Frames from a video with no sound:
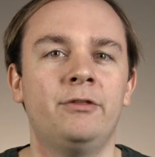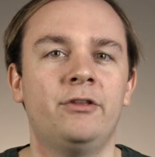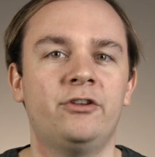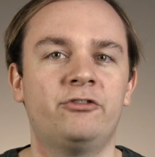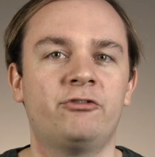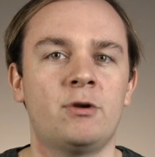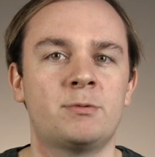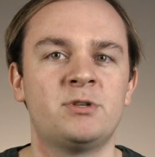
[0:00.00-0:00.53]
The
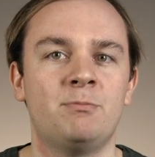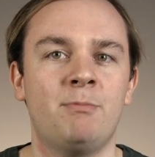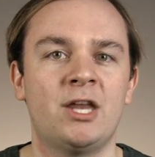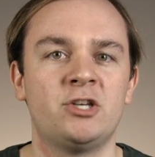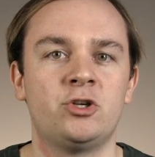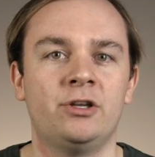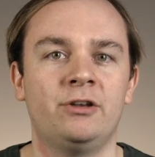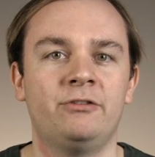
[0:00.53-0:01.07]
description
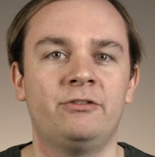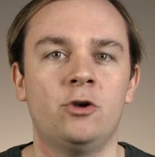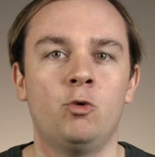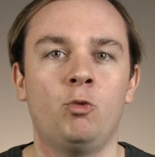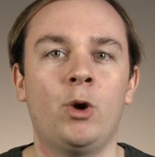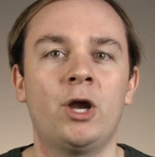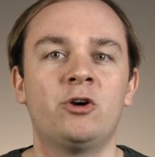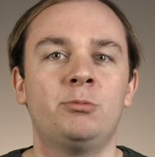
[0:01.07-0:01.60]
mentions
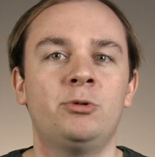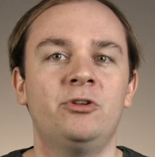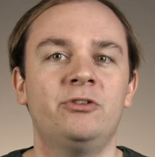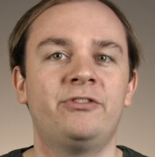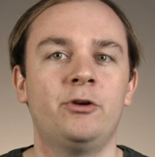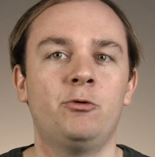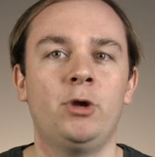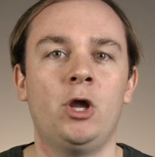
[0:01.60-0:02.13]

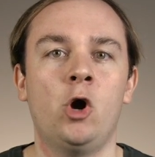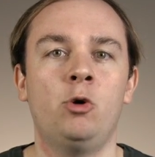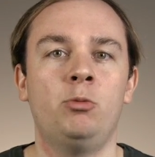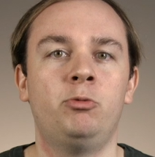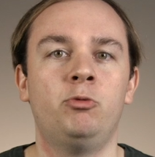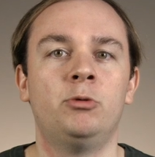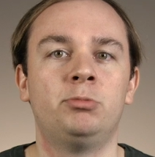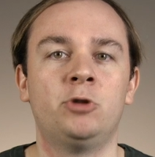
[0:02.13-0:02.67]
wearables that we
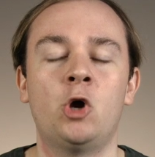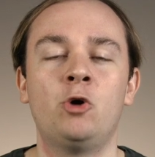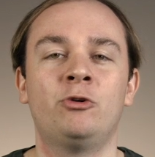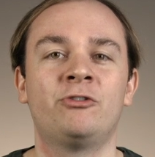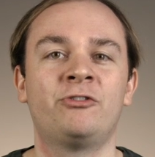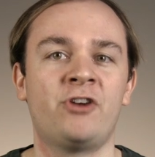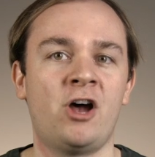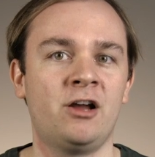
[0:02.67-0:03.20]
hope will blow
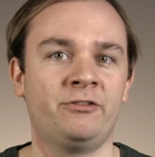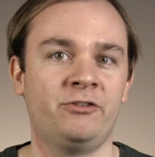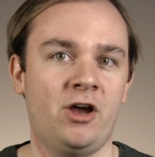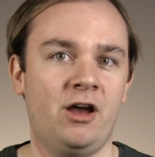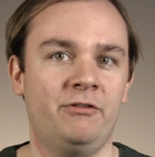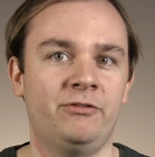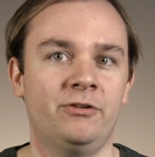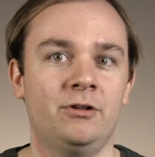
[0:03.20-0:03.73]
your socks
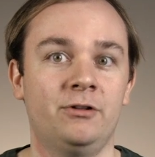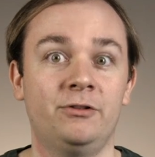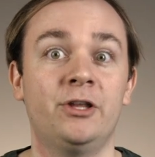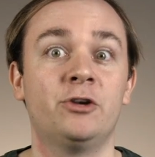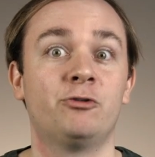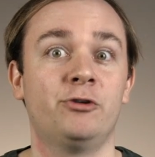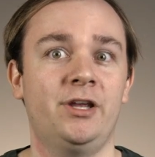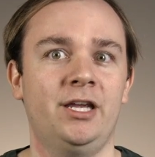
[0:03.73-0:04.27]
off,
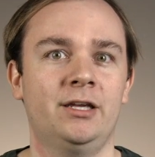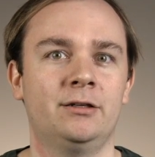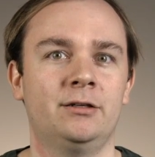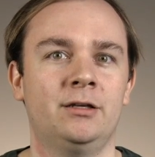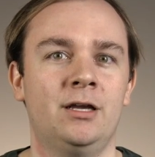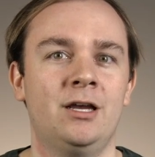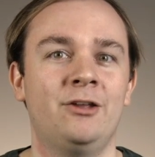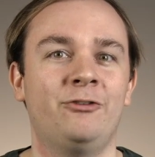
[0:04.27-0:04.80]
literally.
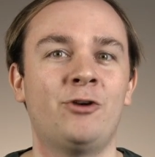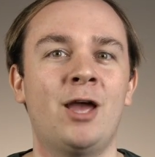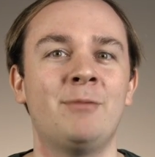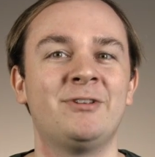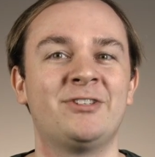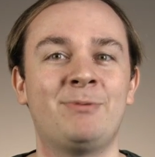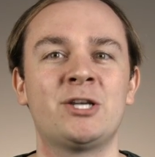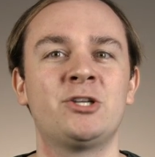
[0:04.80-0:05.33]
So
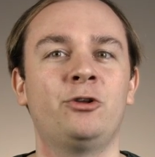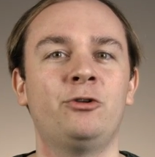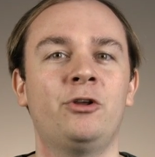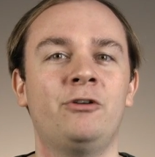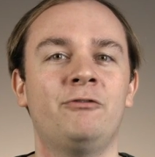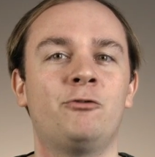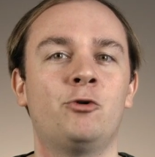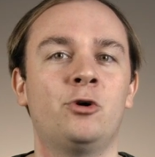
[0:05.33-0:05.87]
I'm especially
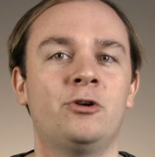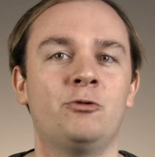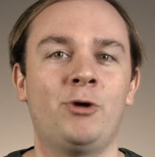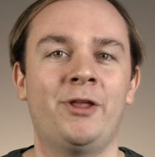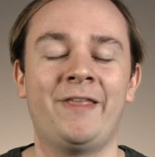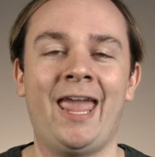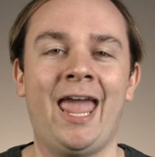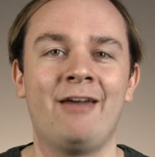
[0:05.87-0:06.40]
looking forward to
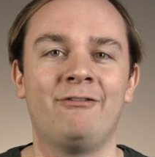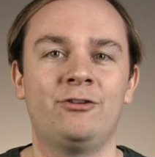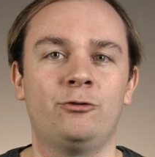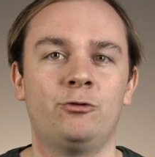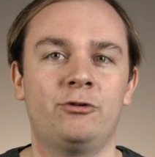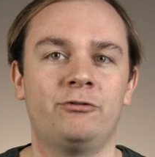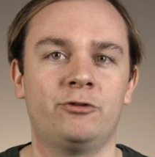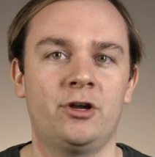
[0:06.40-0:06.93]
what they have in
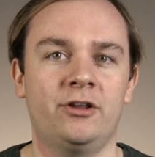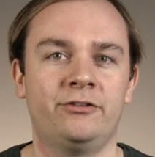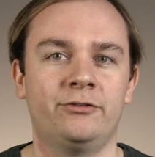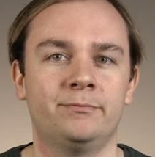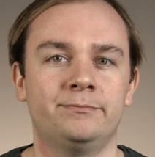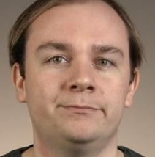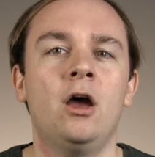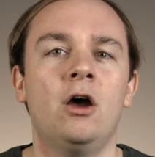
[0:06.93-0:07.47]
store for
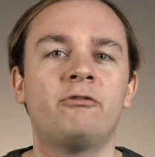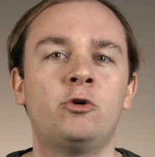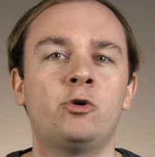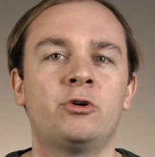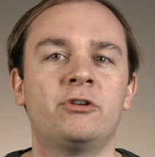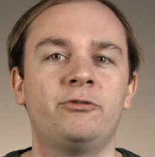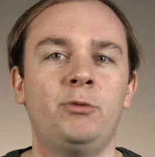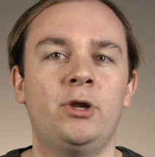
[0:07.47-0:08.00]
us. Of
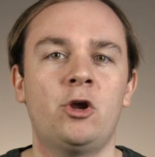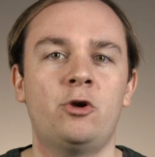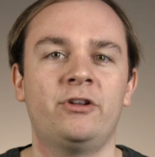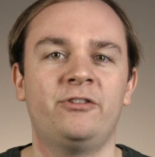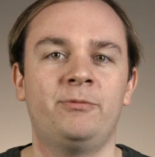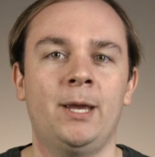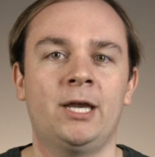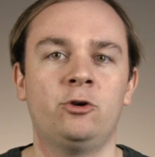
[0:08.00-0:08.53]
course, we don't
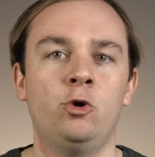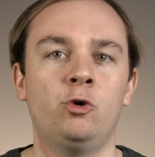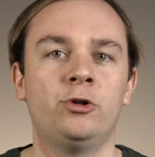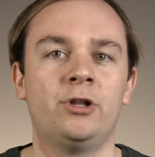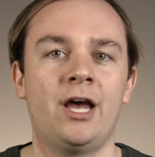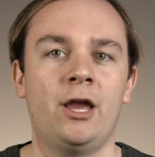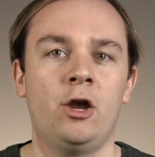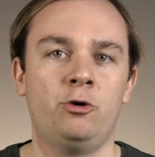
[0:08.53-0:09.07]
expect
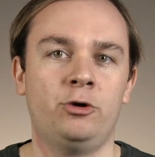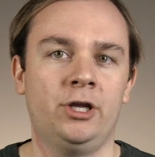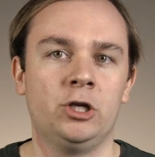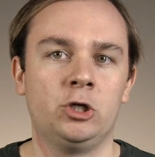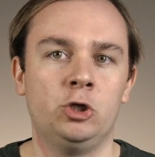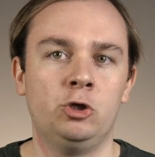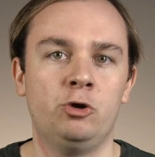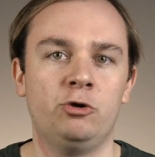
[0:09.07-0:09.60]
Google I/O to
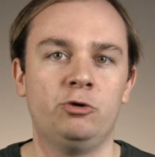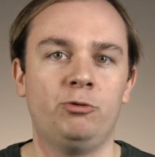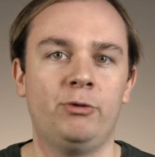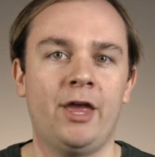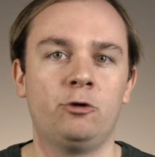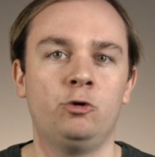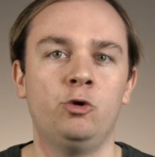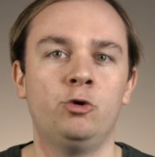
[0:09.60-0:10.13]
conclude
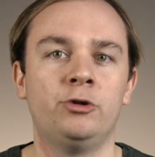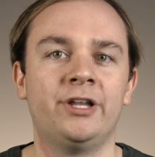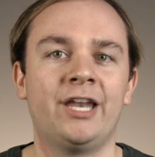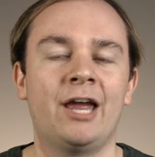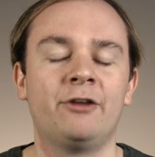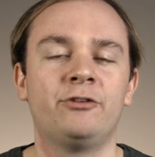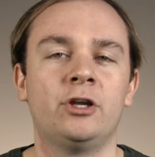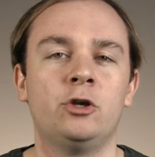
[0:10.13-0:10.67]
without Google
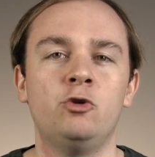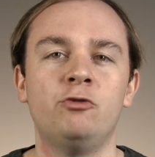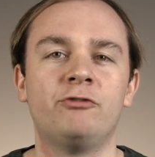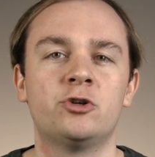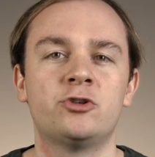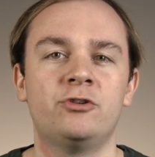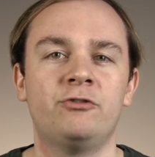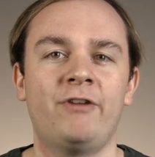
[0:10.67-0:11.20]
announcing a new
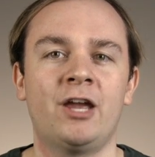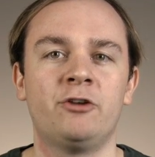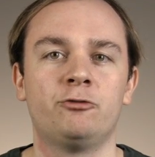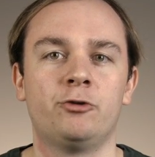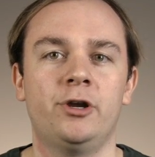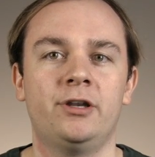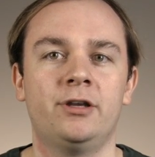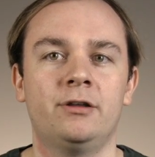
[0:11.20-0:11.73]
version of
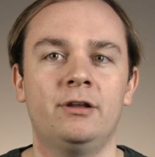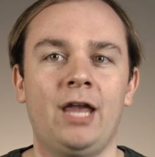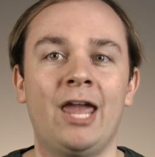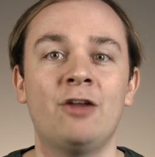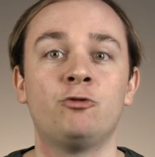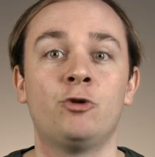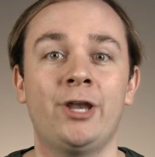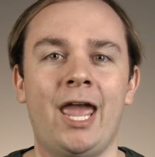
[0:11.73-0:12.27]
Android,
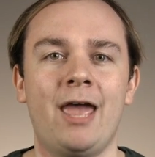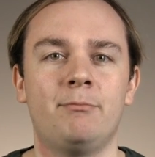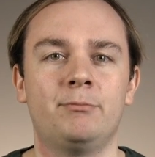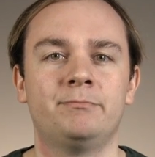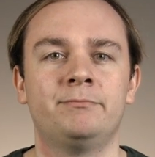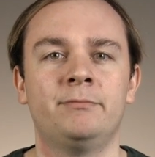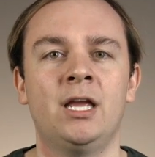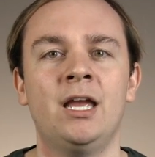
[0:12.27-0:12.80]
Android M.